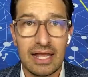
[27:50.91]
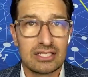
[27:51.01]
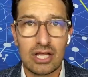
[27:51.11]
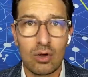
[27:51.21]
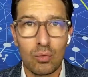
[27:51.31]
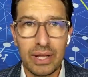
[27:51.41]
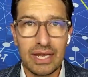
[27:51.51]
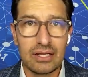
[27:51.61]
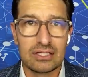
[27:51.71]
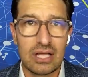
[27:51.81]
And so we
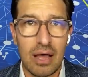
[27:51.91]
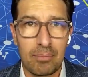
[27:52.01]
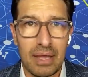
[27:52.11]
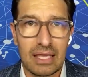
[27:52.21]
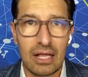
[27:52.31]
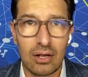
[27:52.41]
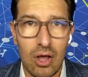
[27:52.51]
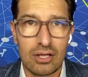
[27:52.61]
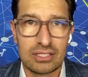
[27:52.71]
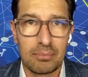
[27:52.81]
need to stop making
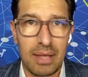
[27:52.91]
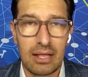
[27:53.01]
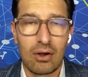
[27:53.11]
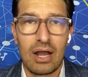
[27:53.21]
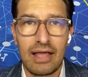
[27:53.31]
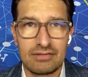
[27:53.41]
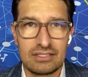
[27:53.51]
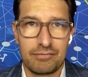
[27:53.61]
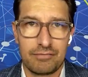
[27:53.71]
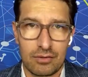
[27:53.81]
laws that make our
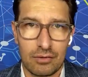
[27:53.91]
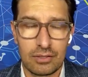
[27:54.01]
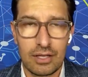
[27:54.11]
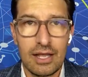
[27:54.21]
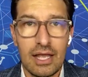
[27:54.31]
lives difficult.